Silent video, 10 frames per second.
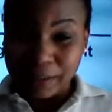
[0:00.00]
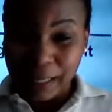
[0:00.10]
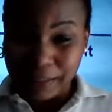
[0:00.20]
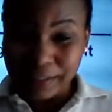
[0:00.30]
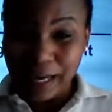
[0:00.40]

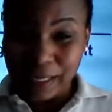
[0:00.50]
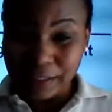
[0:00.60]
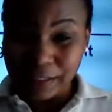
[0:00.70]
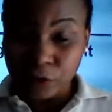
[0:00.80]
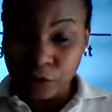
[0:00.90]
that's
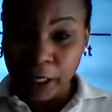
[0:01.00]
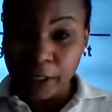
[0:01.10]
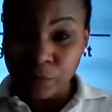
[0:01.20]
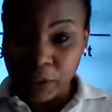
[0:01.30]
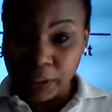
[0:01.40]
kind of the
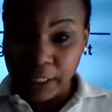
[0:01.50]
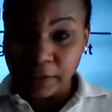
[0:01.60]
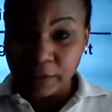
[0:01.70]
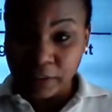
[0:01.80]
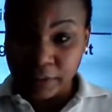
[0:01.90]
grade we
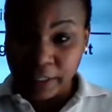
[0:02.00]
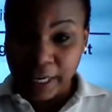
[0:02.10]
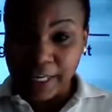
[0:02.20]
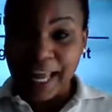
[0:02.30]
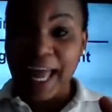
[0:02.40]
need to
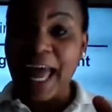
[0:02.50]
take.